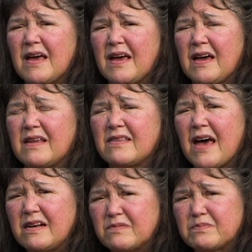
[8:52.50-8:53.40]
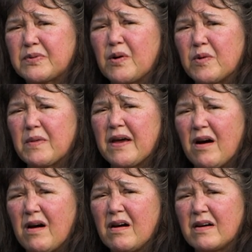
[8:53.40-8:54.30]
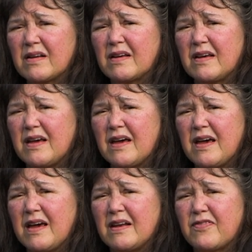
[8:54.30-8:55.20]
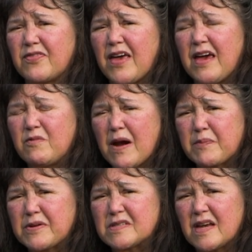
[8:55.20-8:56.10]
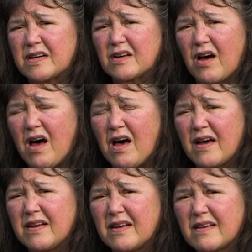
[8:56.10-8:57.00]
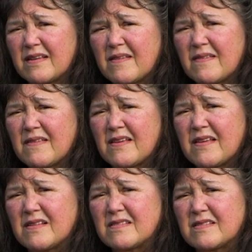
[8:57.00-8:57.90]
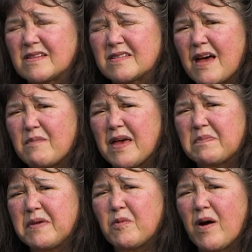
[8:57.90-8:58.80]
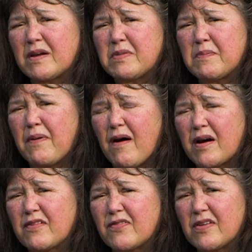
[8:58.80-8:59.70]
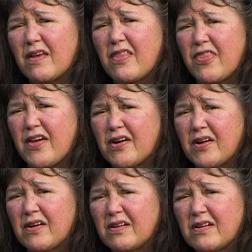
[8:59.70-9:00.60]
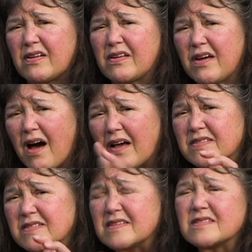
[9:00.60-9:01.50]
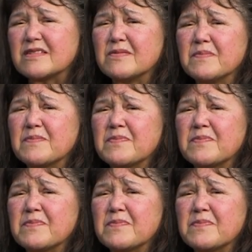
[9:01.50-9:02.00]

And that broke my heart. And if they represent God, does that make me want to be part of their God system,